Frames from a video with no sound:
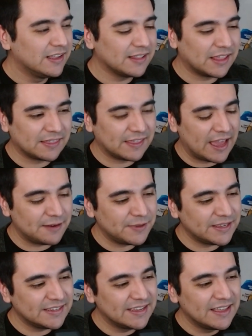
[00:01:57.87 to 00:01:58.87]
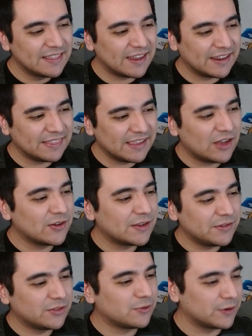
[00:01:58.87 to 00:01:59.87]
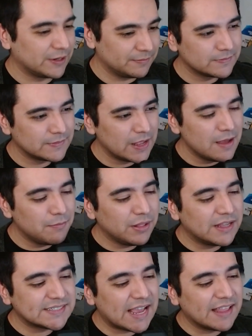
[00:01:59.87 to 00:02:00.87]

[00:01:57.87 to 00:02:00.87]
like the anime, that I think I'll give it a 3. Plus, I